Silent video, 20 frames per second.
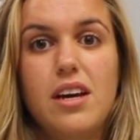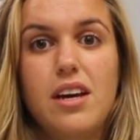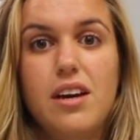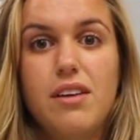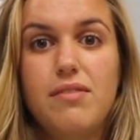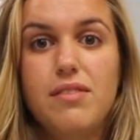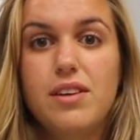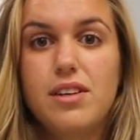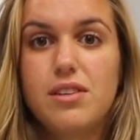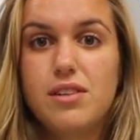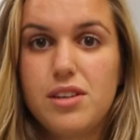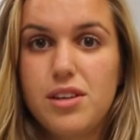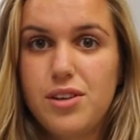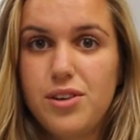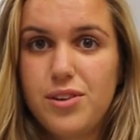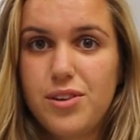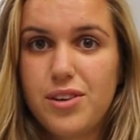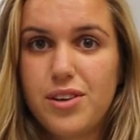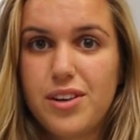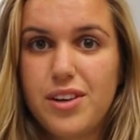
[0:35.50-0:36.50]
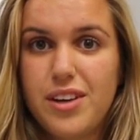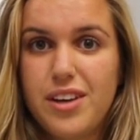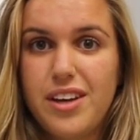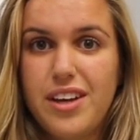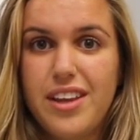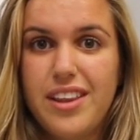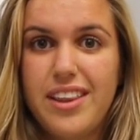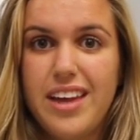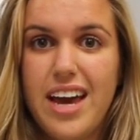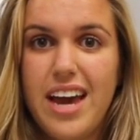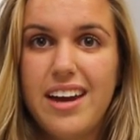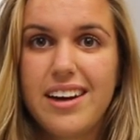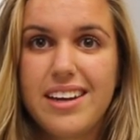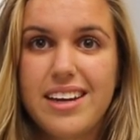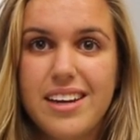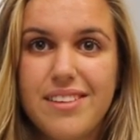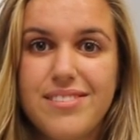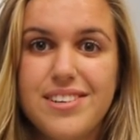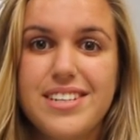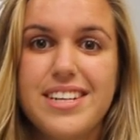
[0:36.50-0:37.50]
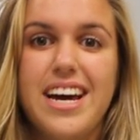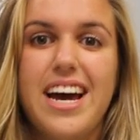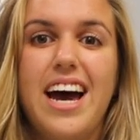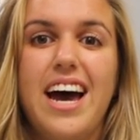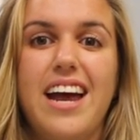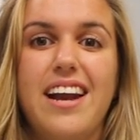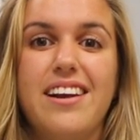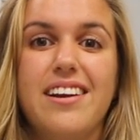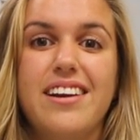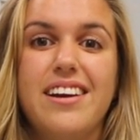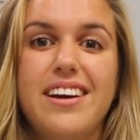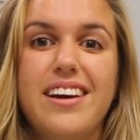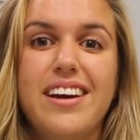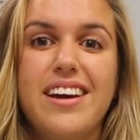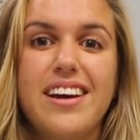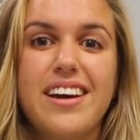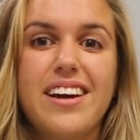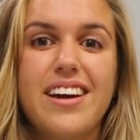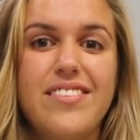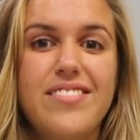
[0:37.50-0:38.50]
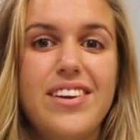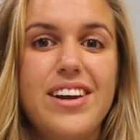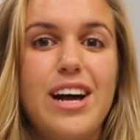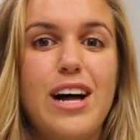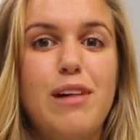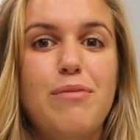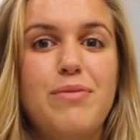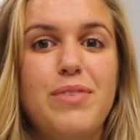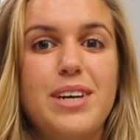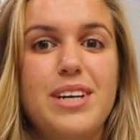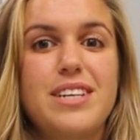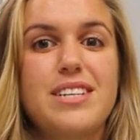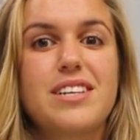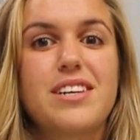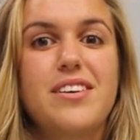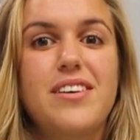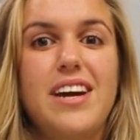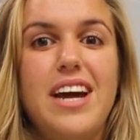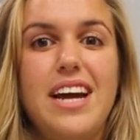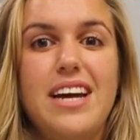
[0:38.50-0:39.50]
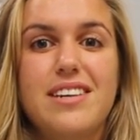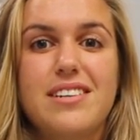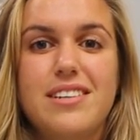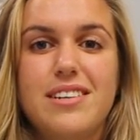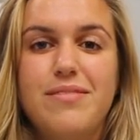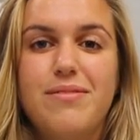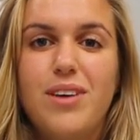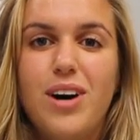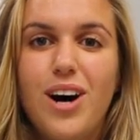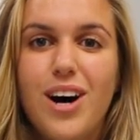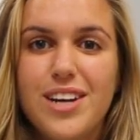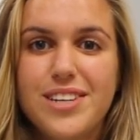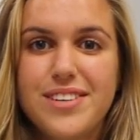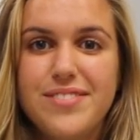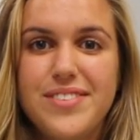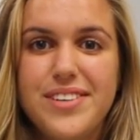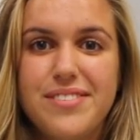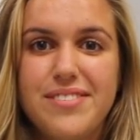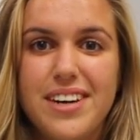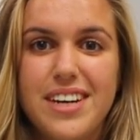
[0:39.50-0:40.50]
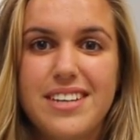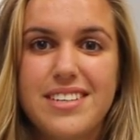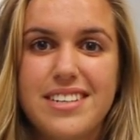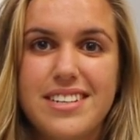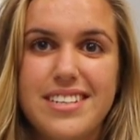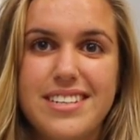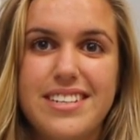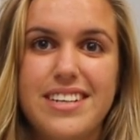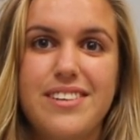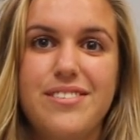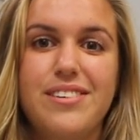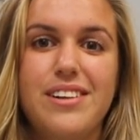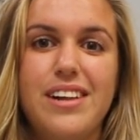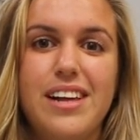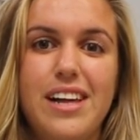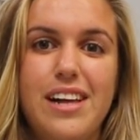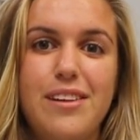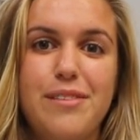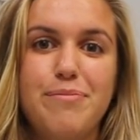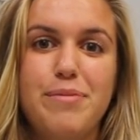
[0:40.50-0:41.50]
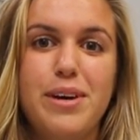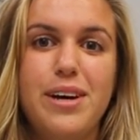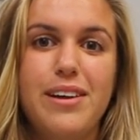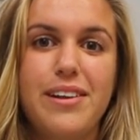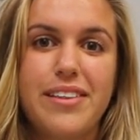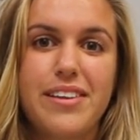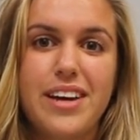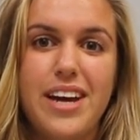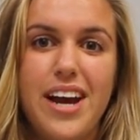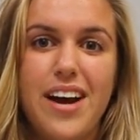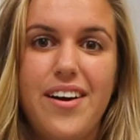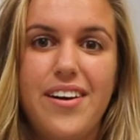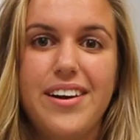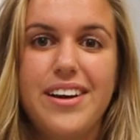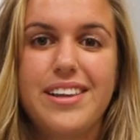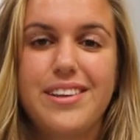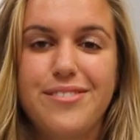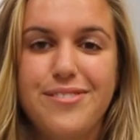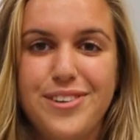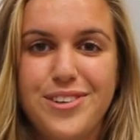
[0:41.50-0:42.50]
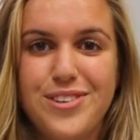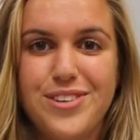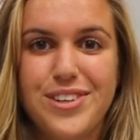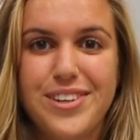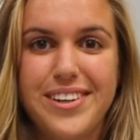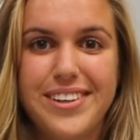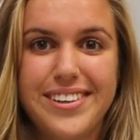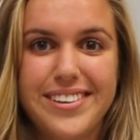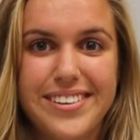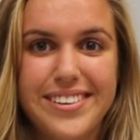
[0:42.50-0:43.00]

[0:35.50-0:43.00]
If you do, then give us a hand. Come and help us create some awesome devices that will help healthcare in the future.